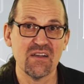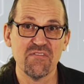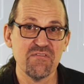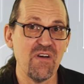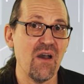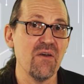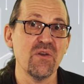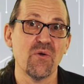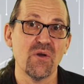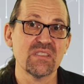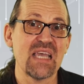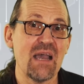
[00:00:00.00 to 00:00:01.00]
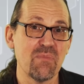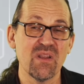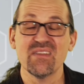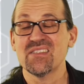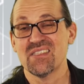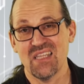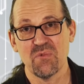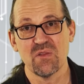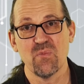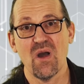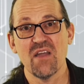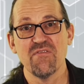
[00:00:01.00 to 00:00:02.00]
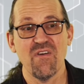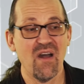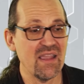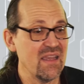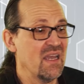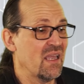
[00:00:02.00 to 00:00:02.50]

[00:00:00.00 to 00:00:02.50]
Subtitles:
a phone or a tablet, stick with Wi-Fi.